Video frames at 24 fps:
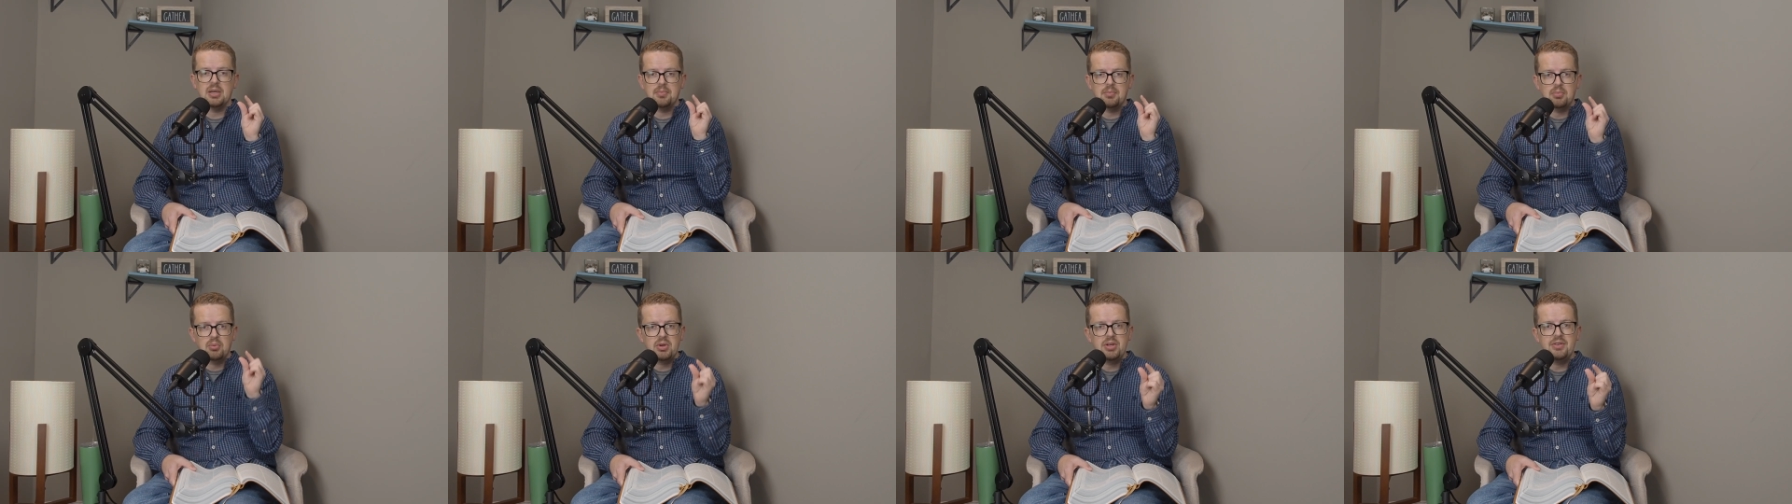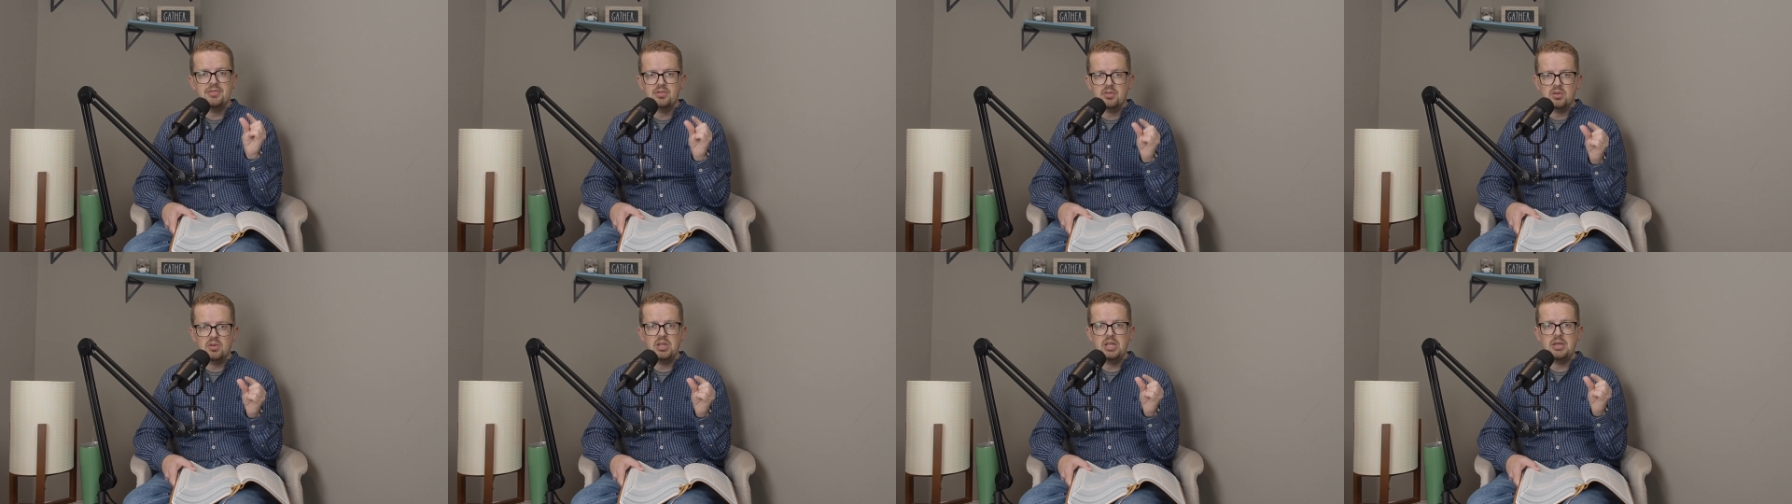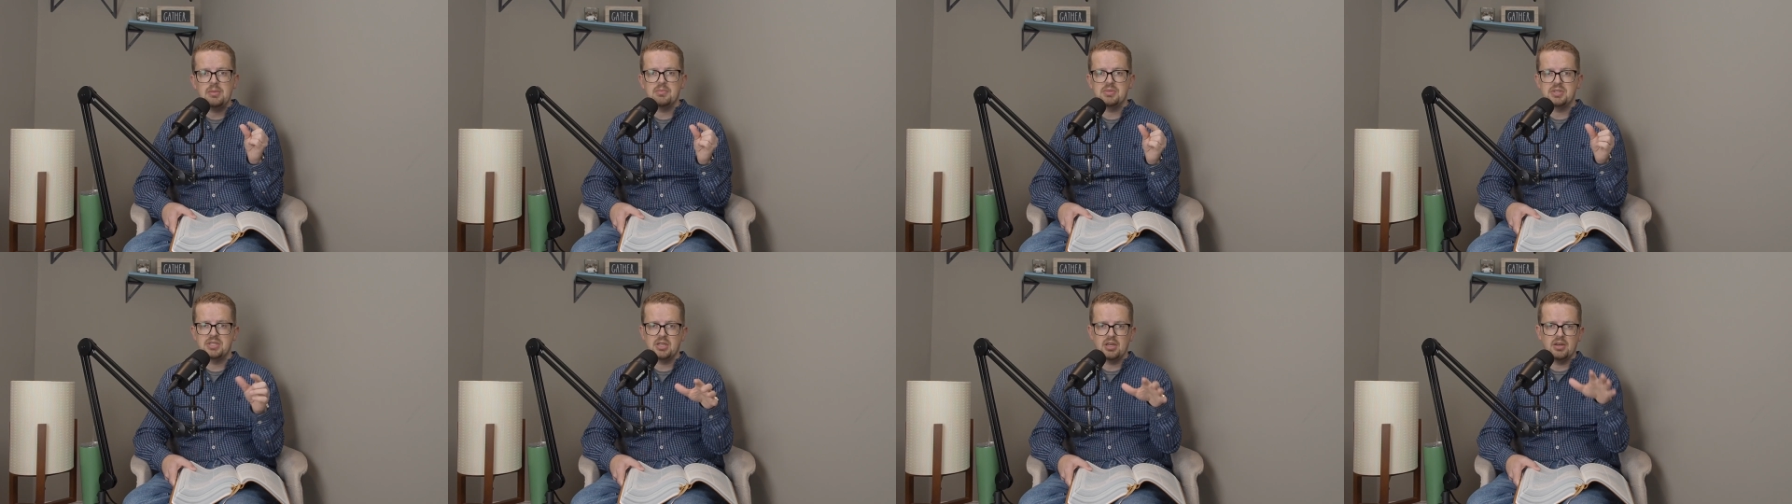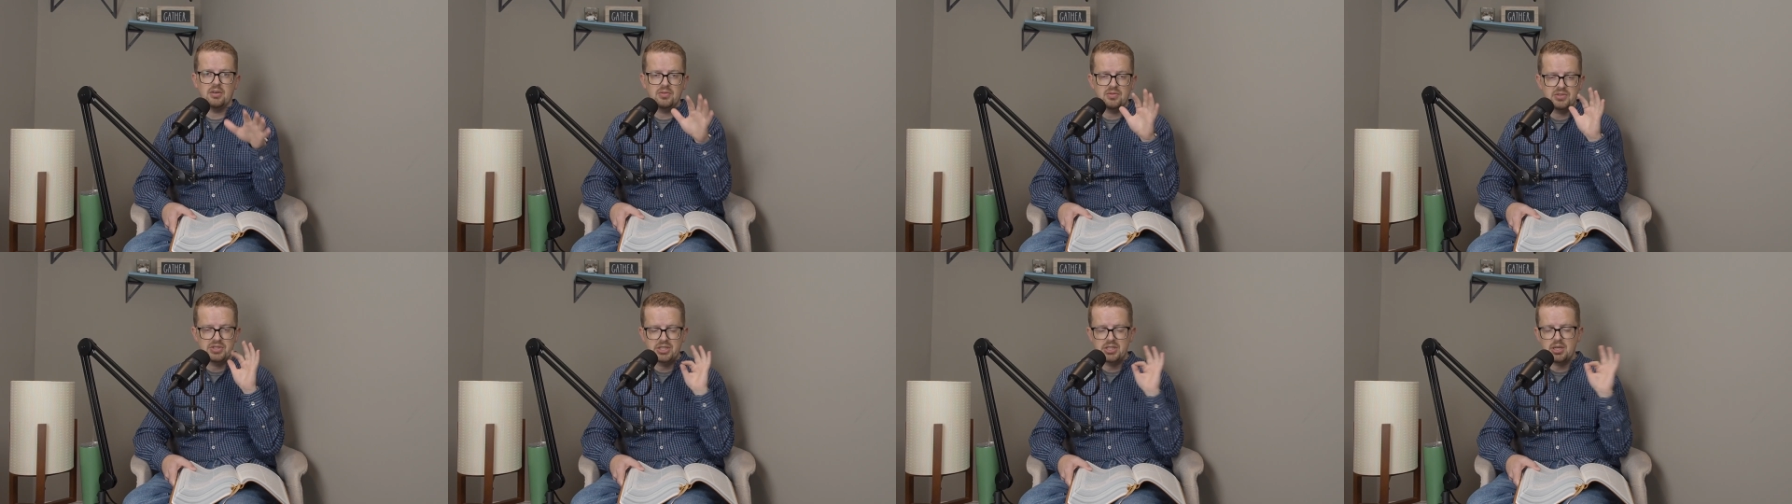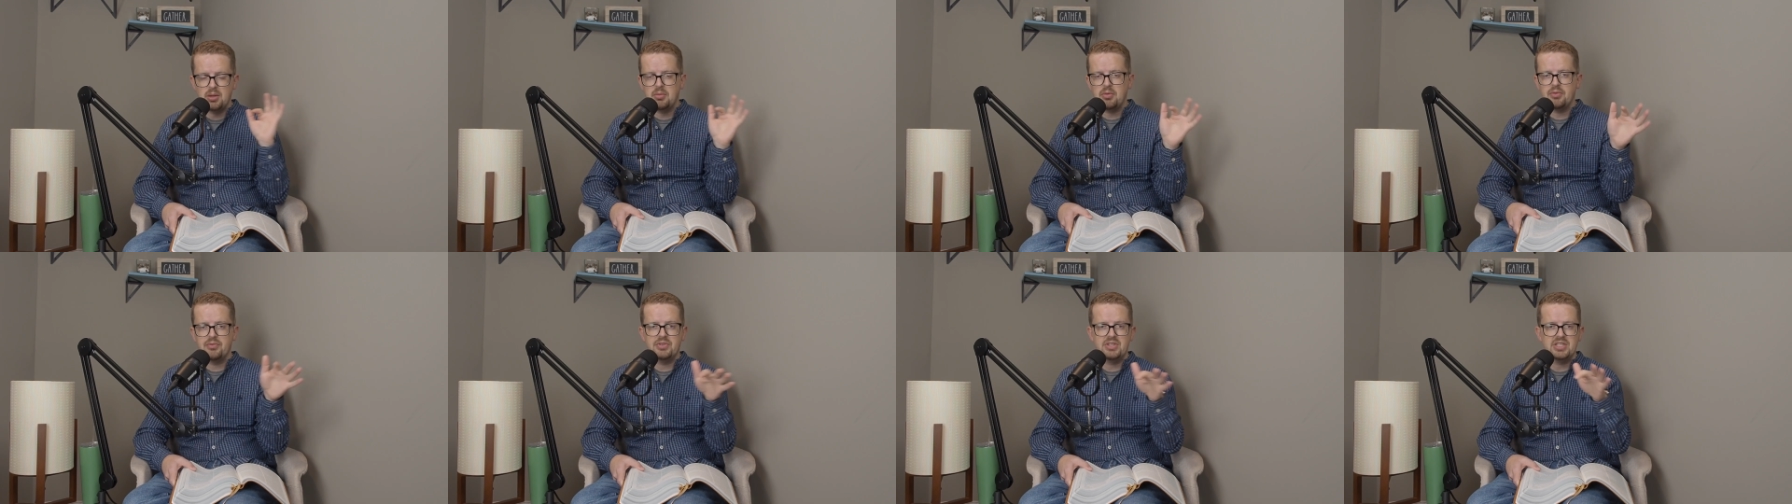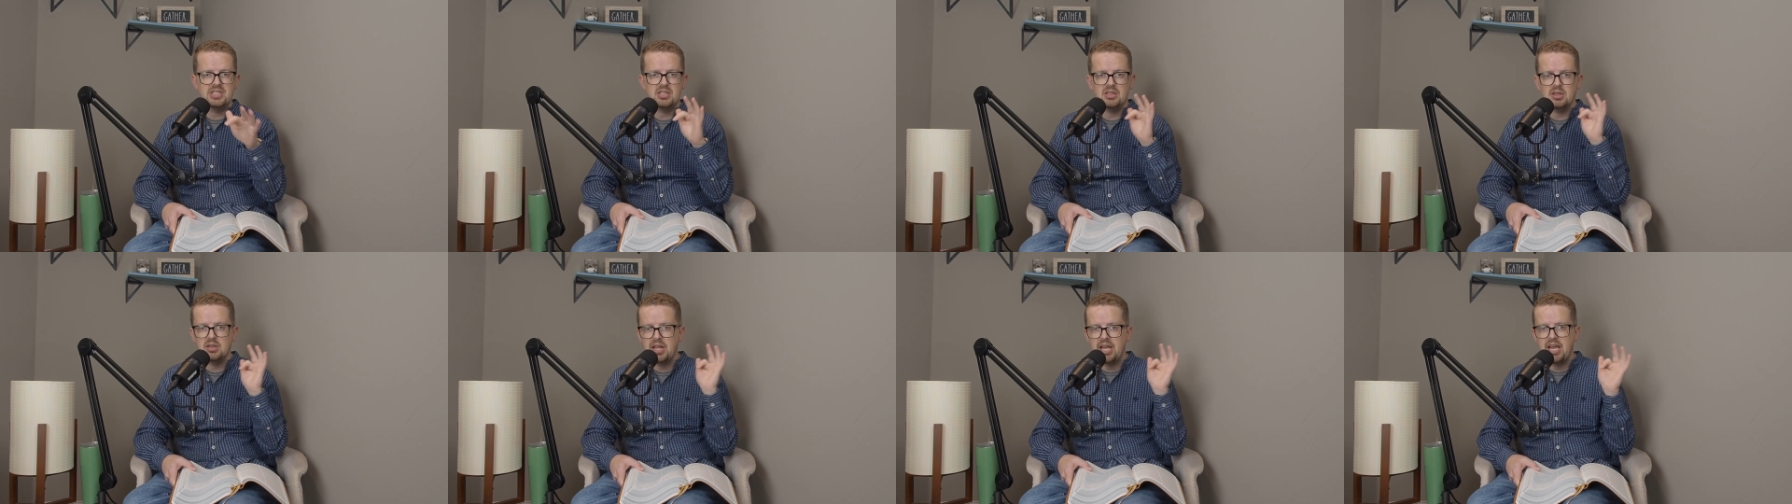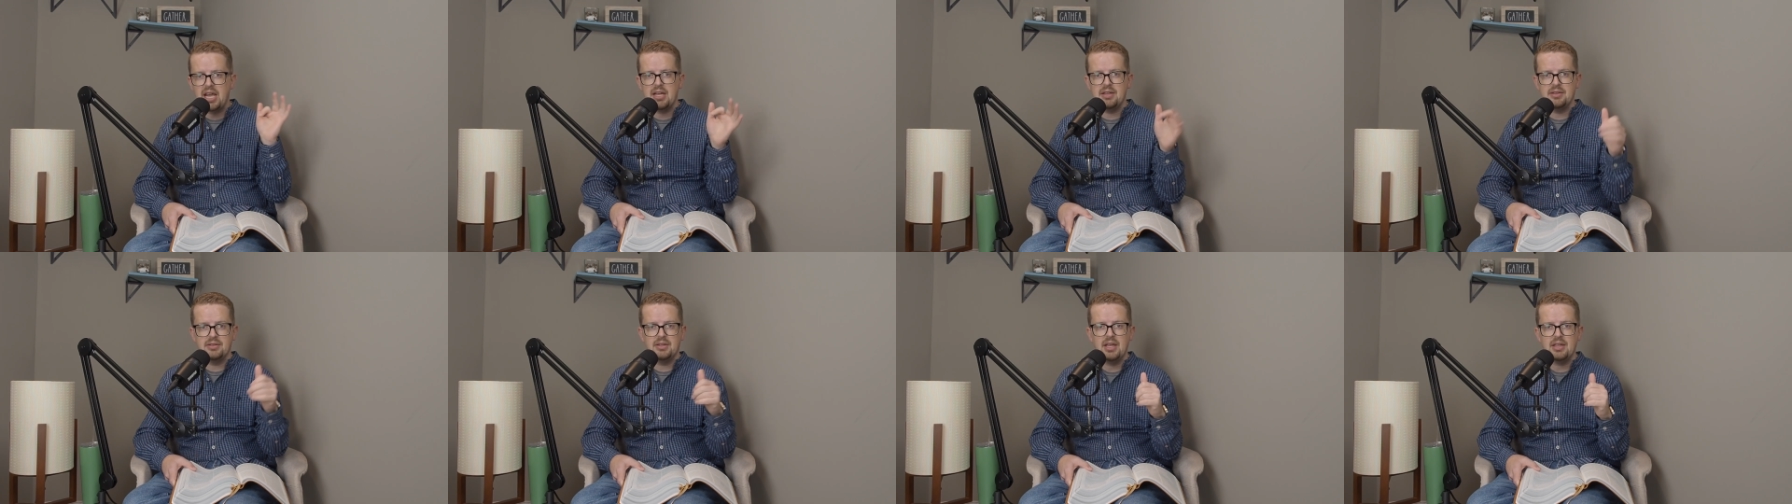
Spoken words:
a brief glimpse of some of this land